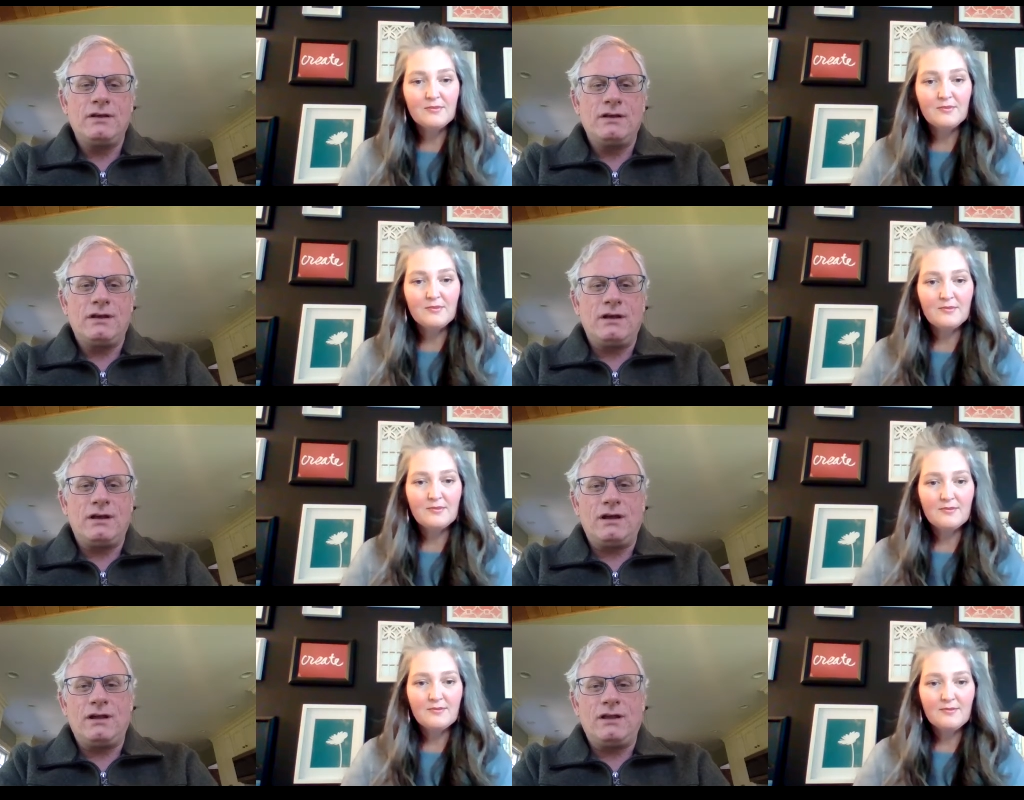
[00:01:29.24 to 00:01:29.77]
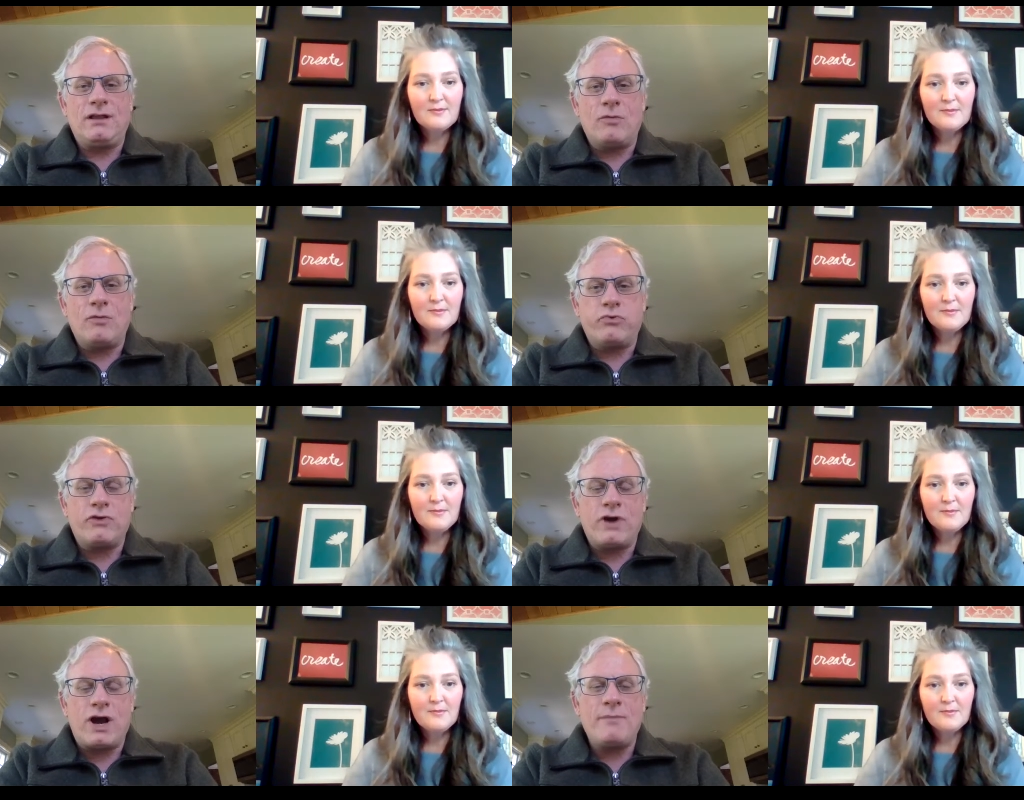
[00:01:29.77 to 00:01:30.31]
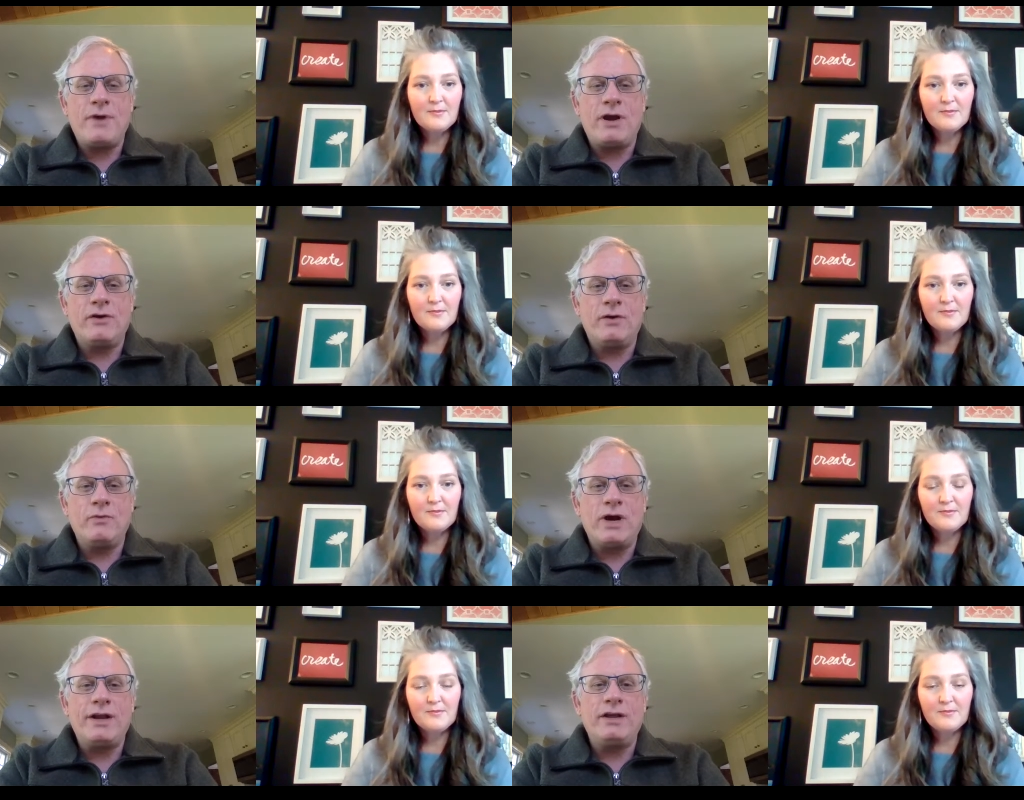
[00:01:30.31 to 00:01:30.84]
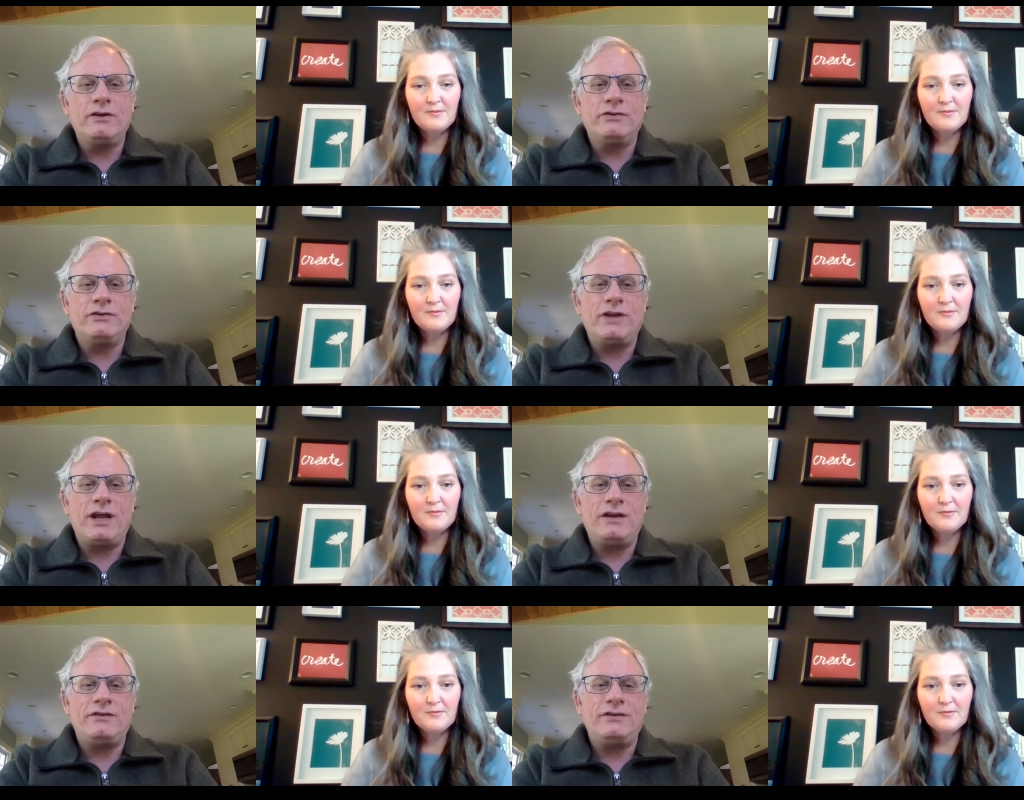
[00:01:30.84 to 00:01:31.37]
Speaker 1: uh, our primary radio
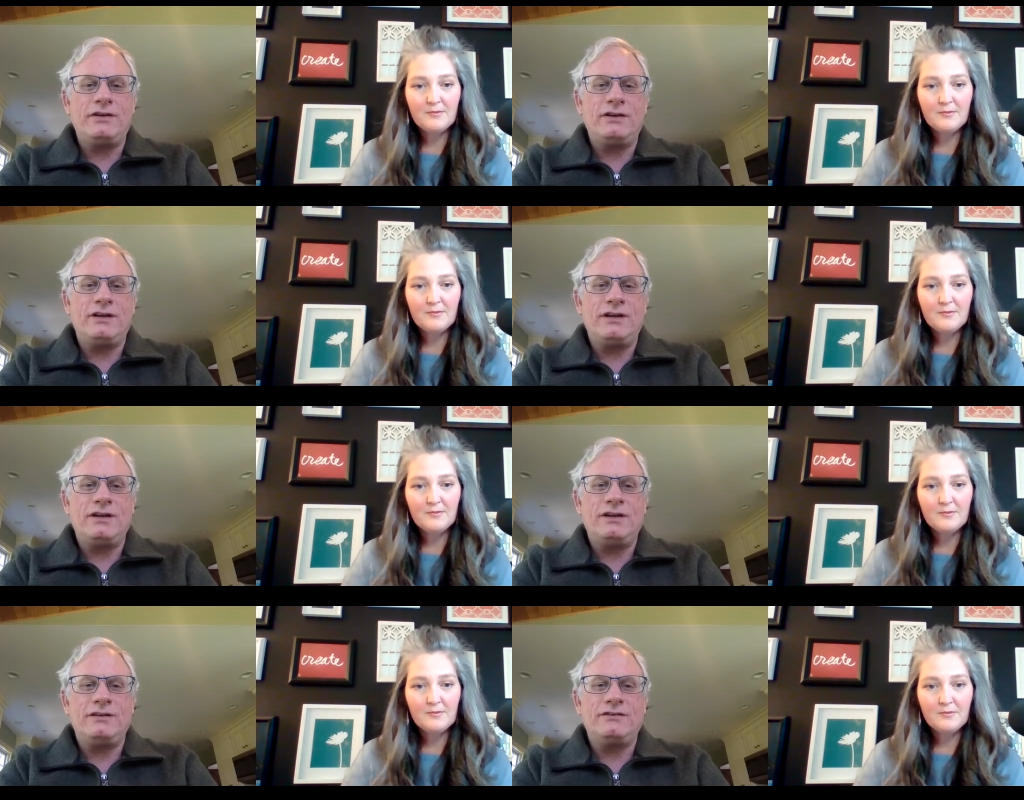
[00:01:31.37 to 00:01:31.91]
station is